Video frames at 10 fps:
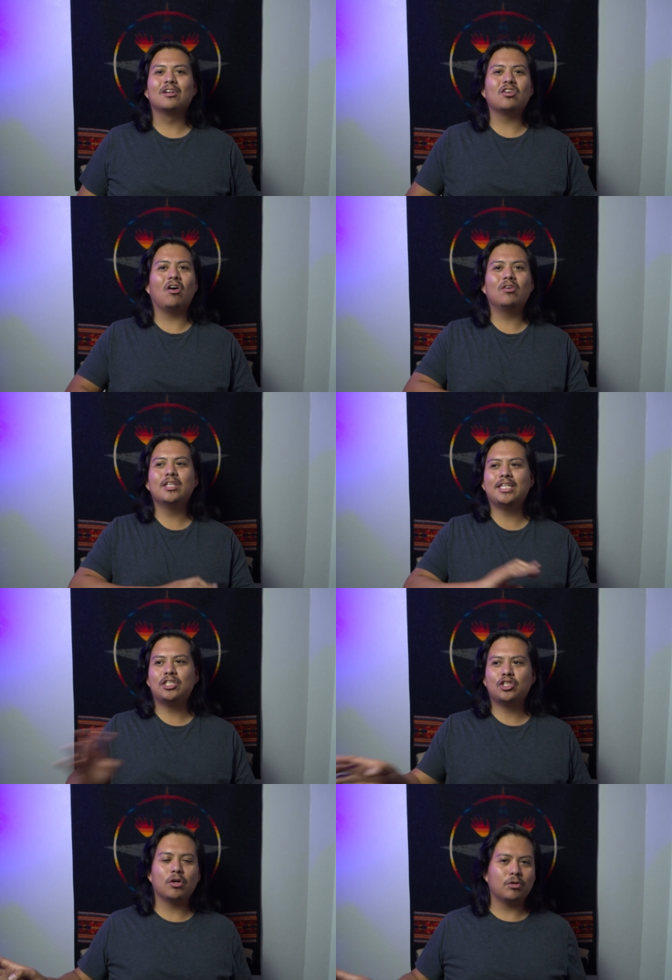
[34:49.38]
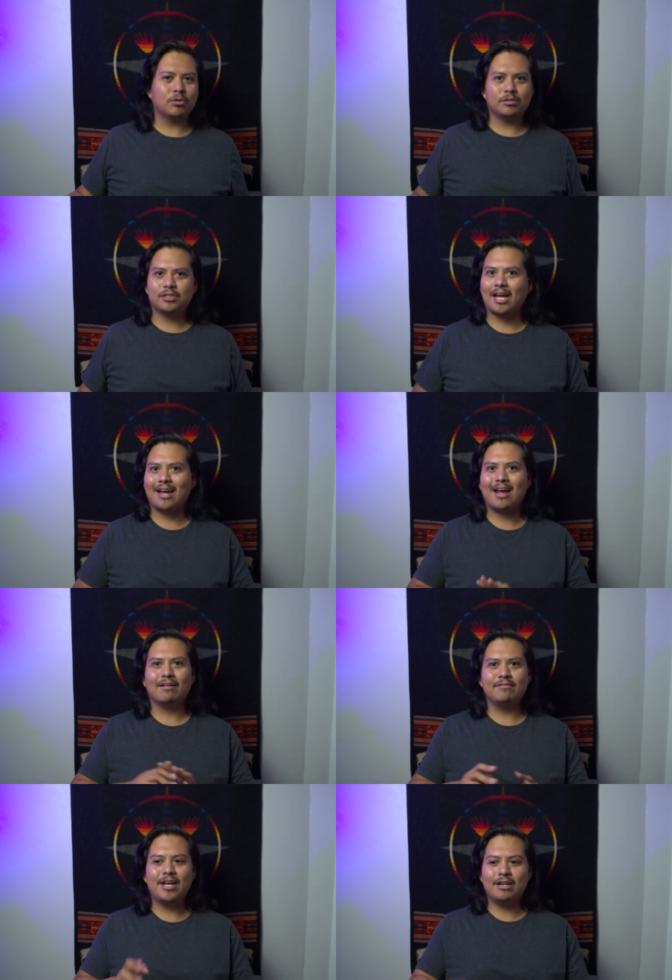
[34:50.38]
There's all these shows that
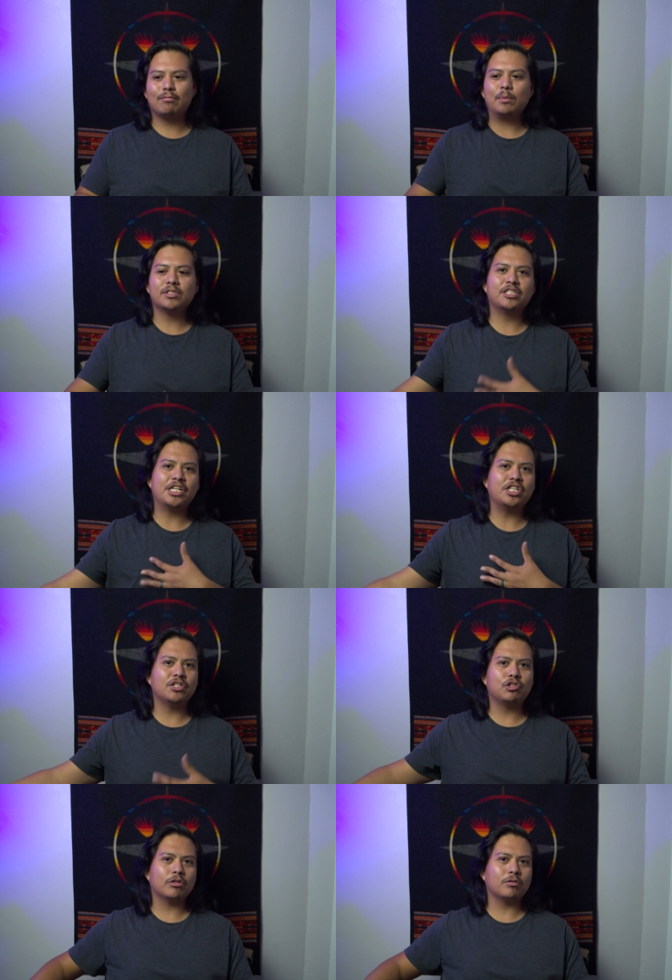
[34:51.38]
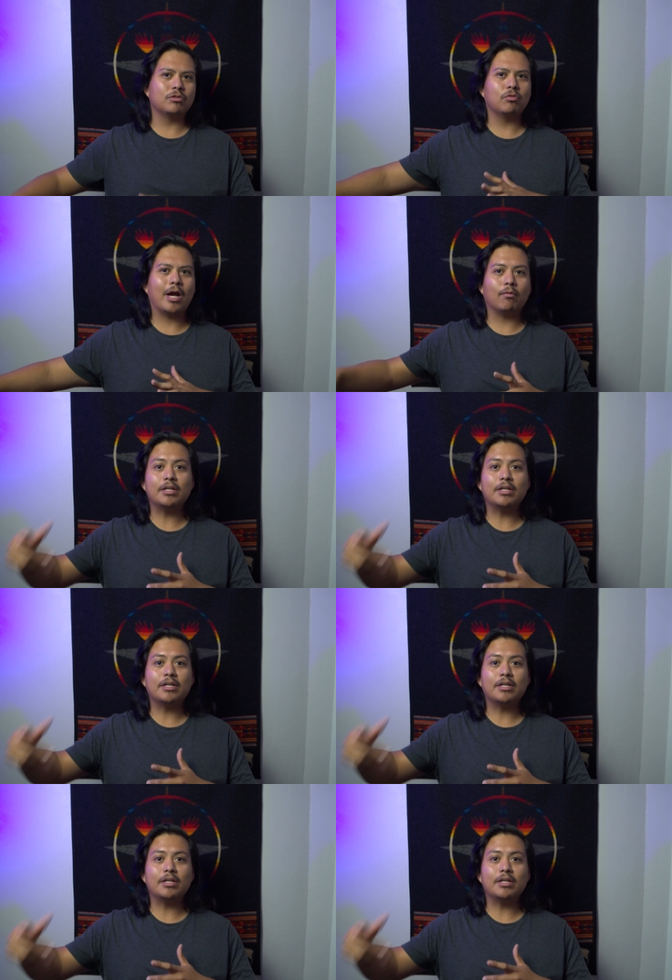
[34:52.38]
have Native representation trickle throughout.